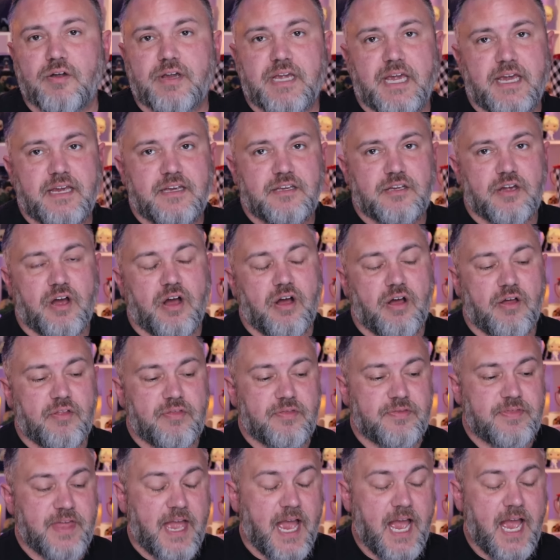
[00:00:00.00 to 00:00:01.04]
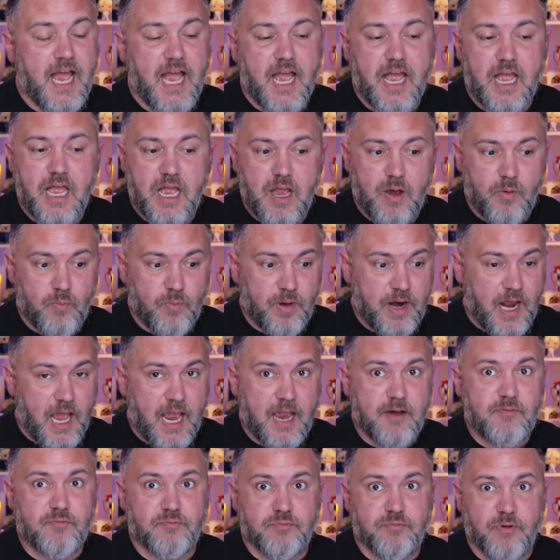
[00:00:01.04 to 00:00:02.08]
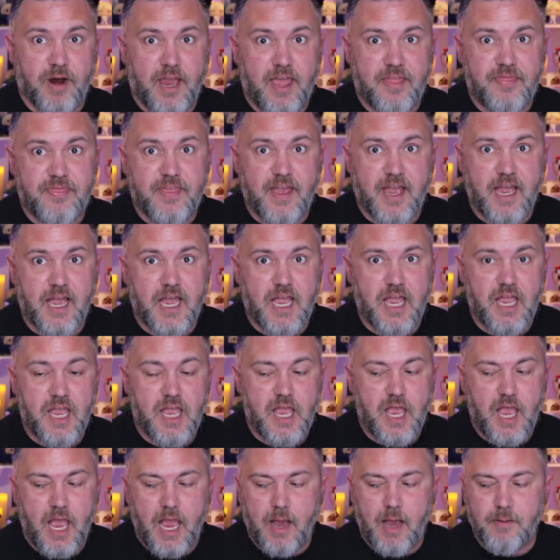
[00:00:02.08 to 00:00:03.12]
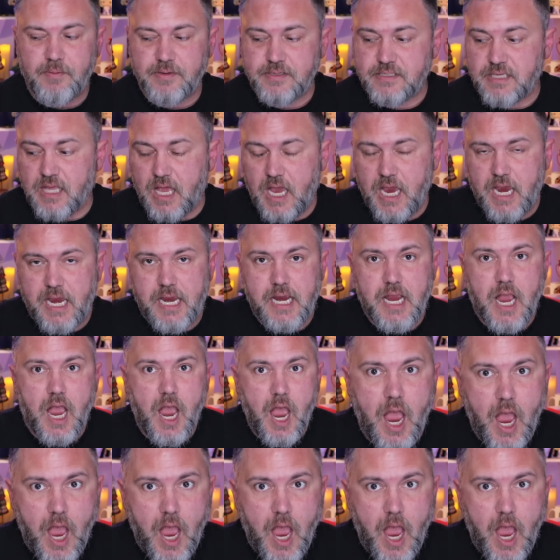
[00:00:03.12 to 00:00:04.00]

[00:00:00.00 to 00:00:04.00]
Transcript: okay, y'all, that, when I read that, I was like,